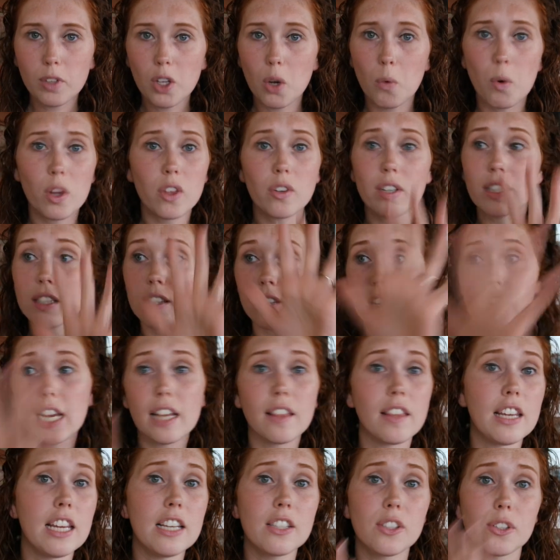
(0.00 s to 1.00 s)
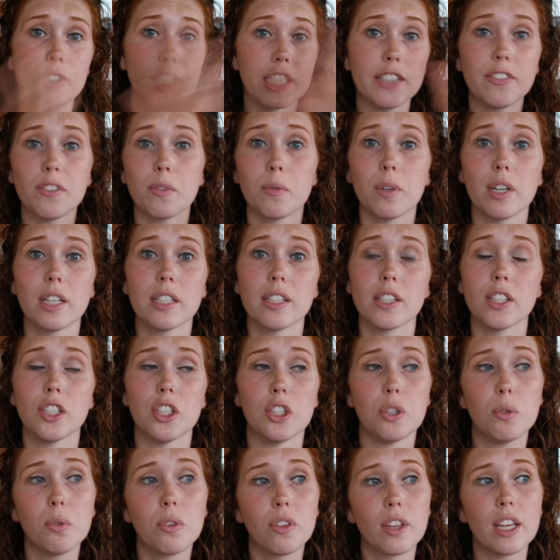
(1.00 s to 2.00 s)
whether it's like these or different ones
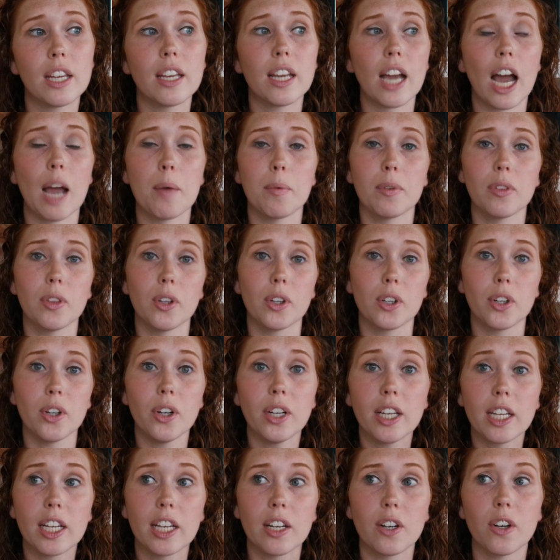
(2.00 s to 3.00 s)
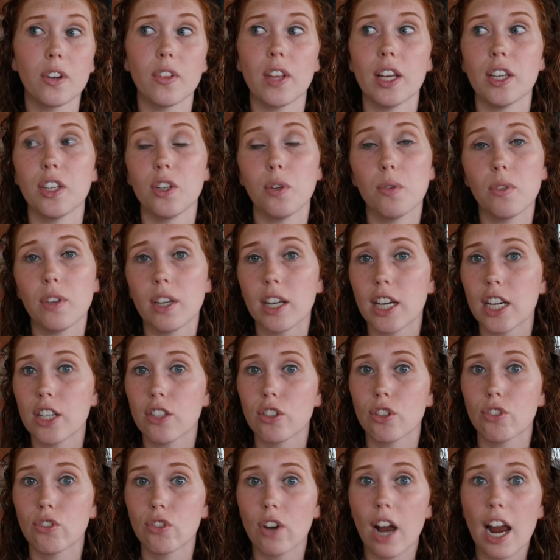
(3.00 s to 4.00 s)
that you think I would look good in, or that you think I
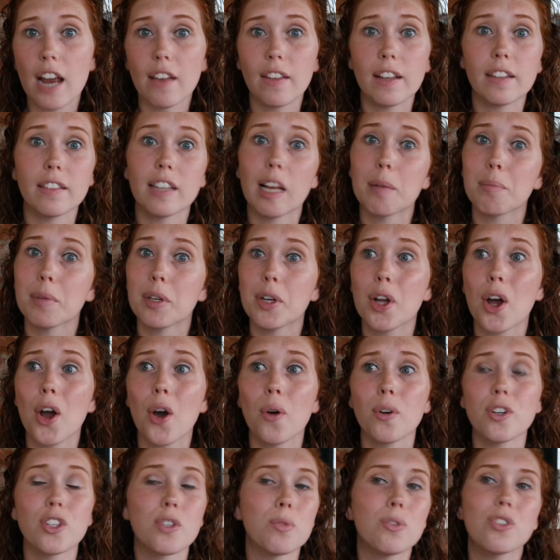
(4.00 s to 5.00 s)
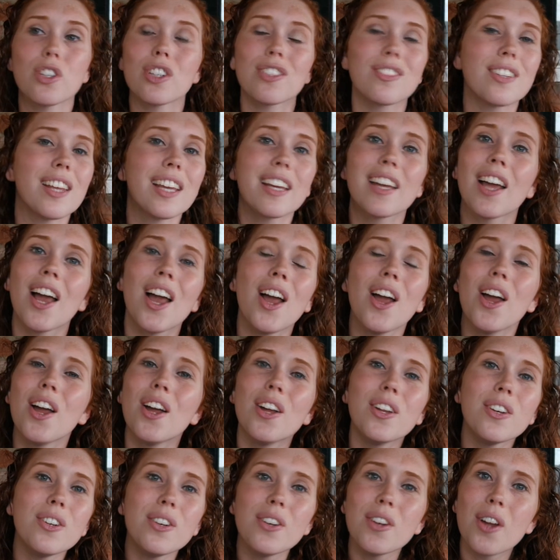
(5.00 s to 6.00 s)
should try, like, let me know. And she was just like,
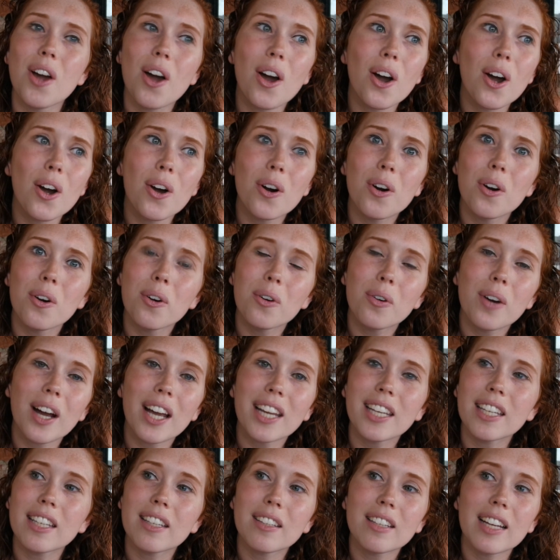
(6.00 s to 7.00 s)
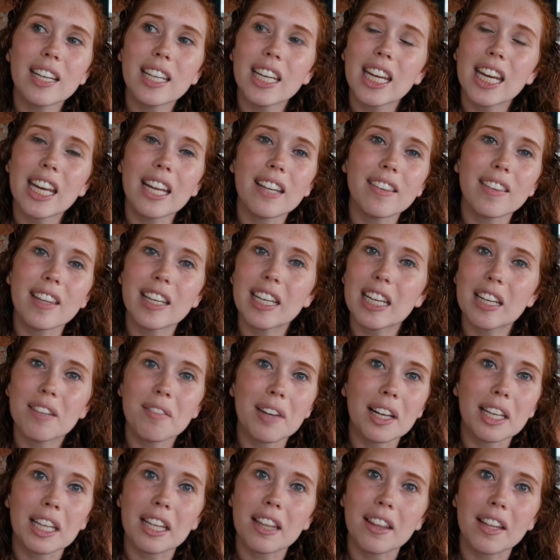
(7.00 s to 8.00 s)
no, I can't think
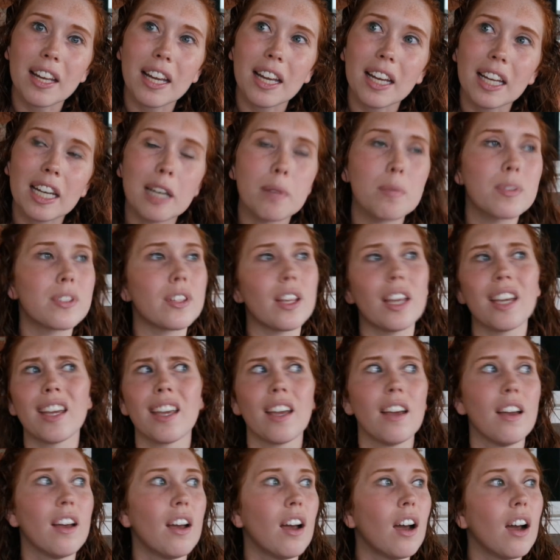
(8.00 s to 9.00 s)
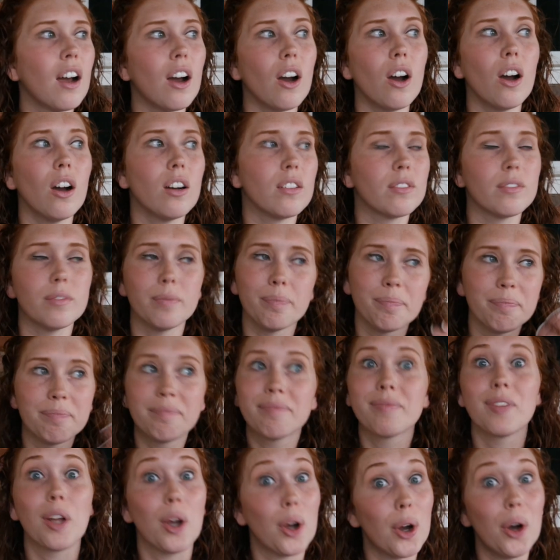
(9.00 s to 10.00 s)
of anything. And it was like,
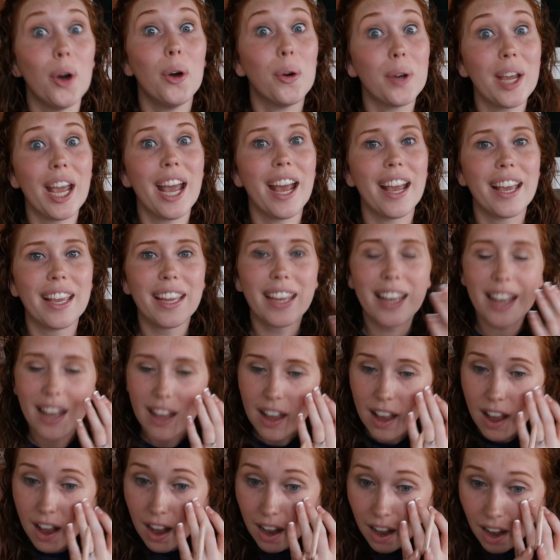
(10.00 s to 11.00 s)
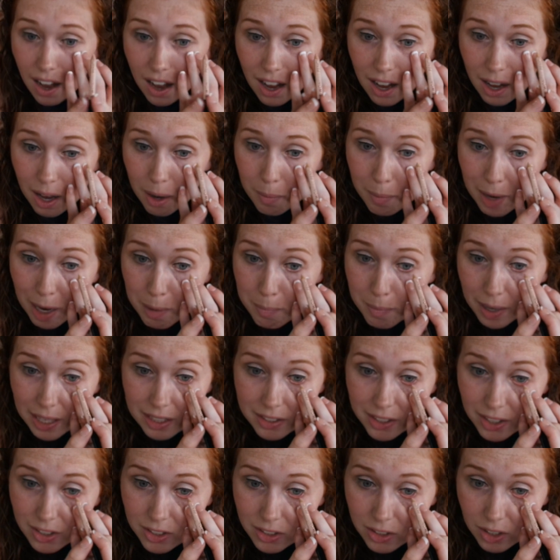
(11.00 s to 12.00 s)
okay. And my
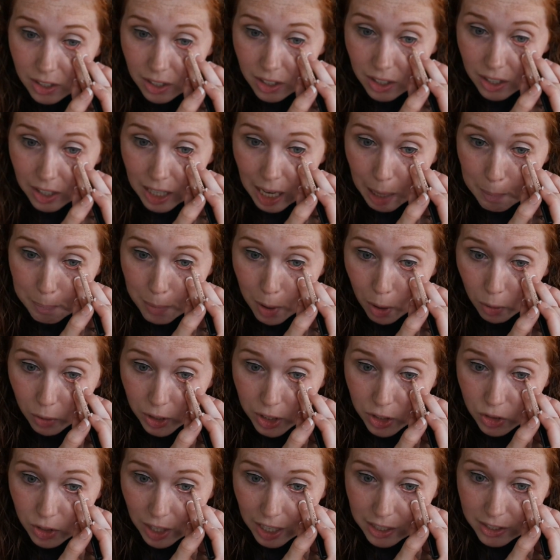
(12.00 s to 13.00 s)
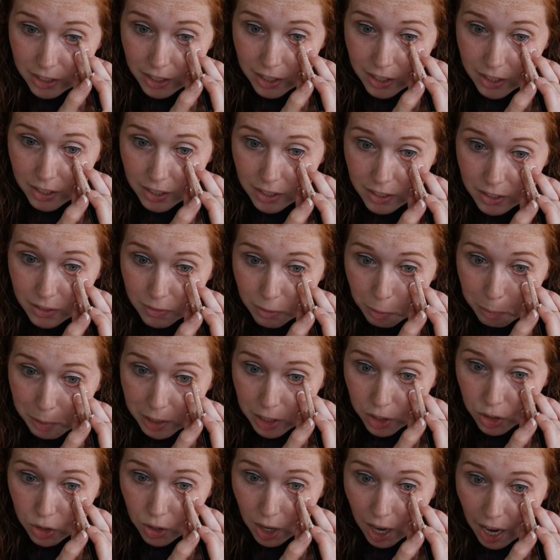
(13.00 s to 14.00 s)
sister kept pulling dresses for
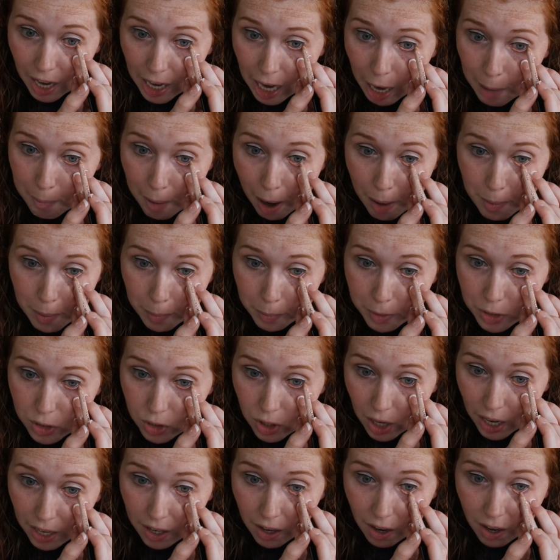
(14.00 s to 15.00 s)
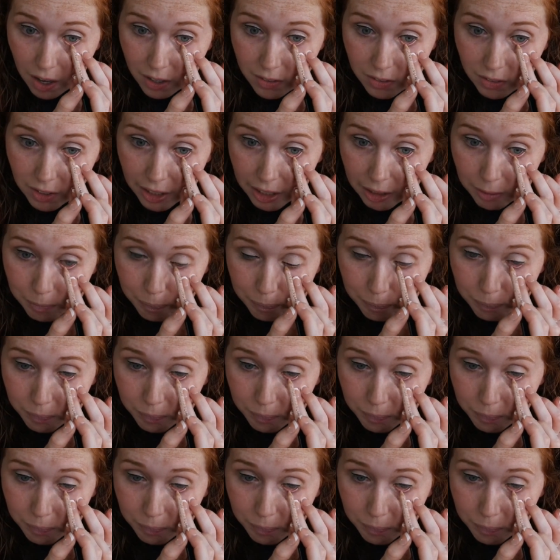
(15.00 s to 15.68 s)
me to try. I probably tried on like